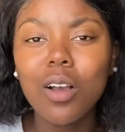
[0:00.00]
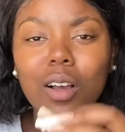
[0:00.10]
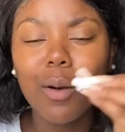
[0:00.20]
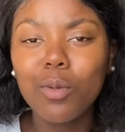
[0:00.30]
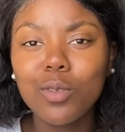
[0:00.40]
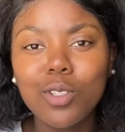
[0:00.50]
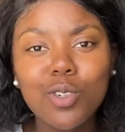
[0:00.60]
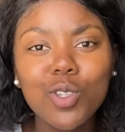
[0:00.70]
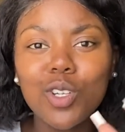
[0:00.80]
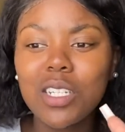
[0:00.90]
about
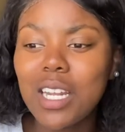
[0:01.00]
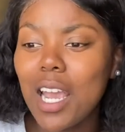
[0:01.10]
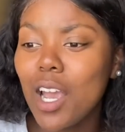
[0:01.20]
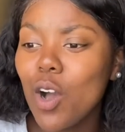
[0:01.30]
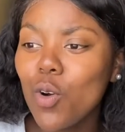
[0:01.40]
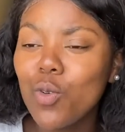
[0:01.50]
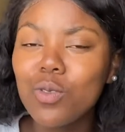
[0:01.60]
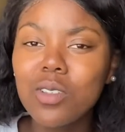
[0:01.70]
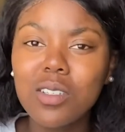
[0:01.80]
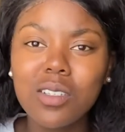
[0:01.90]
truth or dare,
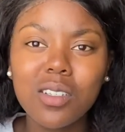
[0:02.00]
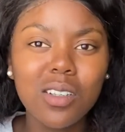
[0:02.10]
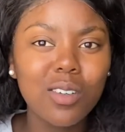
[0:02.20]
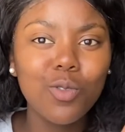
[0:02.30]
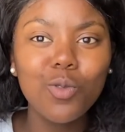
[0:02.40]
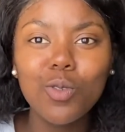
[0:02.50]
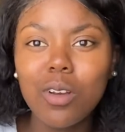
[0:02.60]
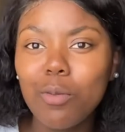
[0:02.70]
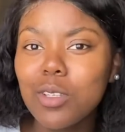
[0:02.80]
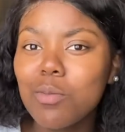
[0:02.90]
who I
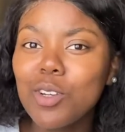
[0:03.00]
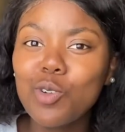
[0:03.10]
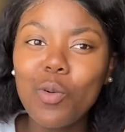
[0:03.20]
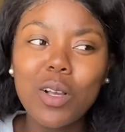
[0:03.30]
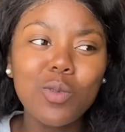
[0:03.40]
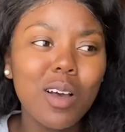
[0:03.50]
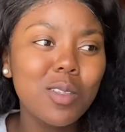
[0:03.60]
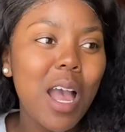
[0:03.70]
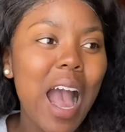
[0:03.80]
was smash or what was.